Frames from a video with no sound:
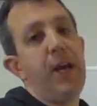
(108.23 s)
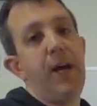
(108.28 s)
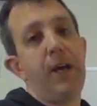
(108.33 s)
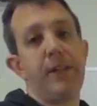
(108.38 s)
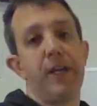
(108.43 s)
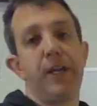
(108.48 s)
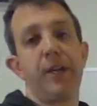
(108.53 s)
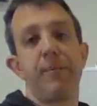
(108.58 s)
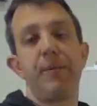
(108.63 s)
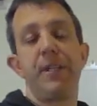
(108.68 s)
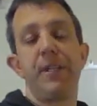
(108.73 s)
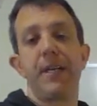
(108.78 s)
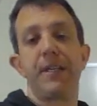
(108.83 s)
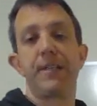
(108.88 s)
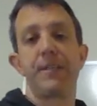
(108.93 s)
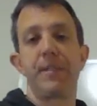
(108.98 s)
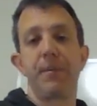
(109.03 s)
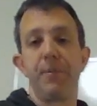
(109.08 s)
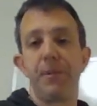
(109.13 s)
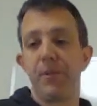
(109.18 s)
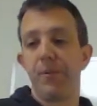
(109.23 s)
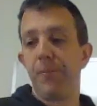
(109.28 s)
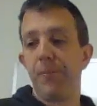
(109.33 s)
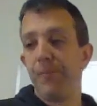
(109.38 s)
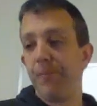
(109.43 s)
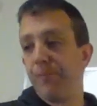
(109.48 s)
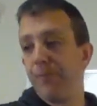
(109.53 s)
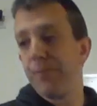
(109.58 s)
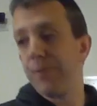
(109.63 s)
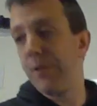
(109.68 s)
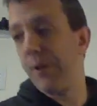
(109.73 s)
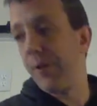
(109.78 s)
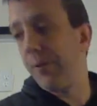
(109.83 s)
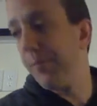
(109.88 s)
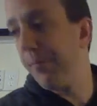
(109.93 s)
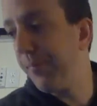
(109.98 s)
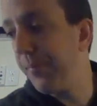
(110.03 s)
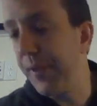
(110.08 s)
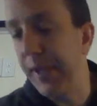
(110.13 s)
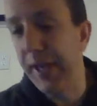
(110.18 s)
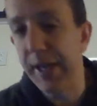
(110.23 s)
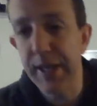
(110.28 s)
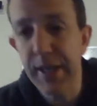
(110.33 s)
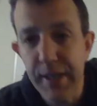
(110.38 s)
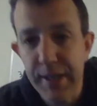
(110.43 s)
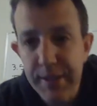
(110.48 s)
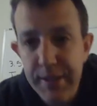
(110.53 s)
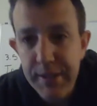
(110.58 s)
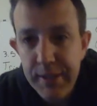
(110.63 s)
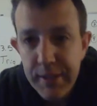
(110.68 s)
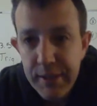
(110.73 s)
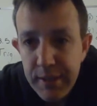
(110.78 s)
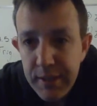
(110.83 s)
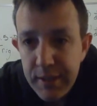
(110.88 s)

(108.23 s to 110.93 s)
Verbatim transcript: and that'll be the next thing we do. So hang on.